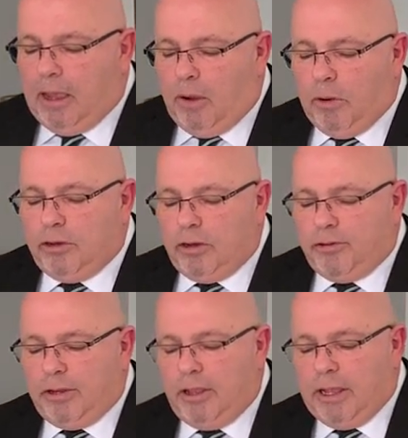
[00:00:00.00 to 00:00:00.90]
I want you to
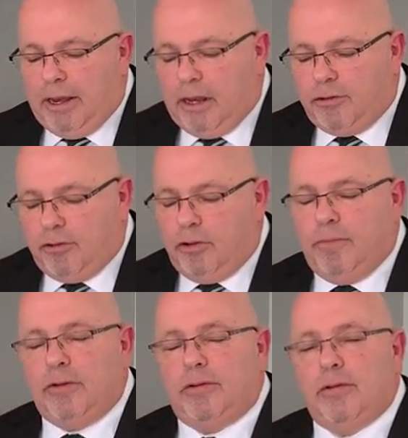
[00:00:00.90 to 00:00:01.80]
see that in our
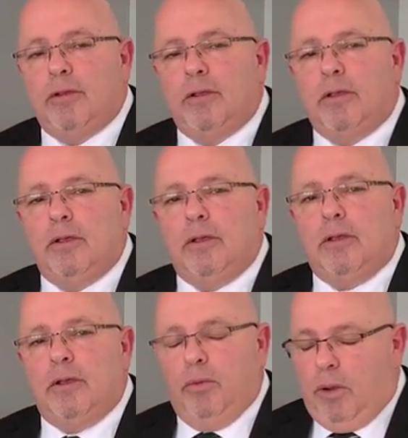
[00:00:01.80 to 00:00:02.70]
service,
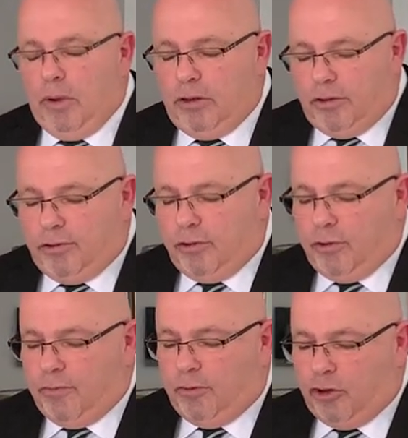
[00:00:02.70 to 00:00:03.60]
we want to
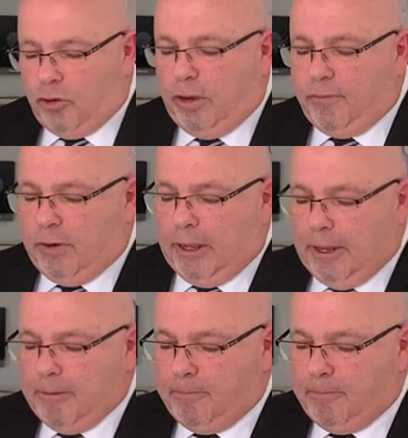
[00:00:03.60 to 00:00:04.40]
serve joyfully.